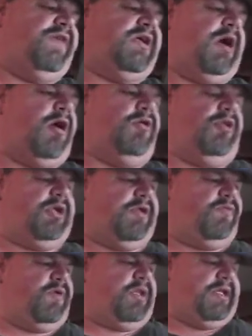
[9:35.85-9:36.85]
the car
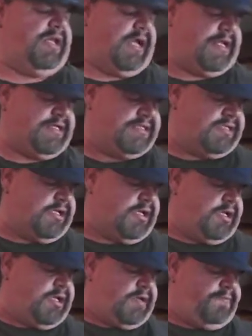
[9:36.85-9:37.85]
looking really nice.
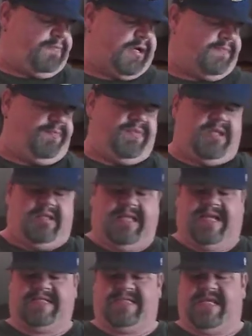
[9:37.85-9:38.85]
But
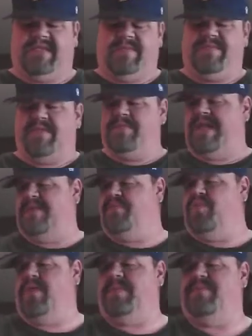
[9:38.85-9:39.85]
like I say, the main
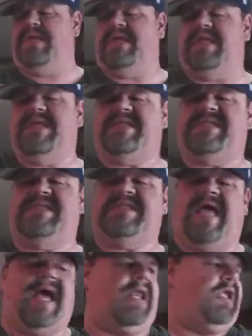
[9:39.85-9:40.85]
point being is
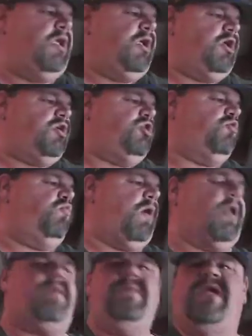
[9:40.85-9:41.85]
that you
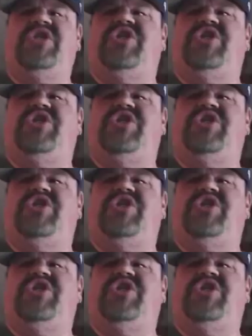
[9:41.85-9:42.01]
want to make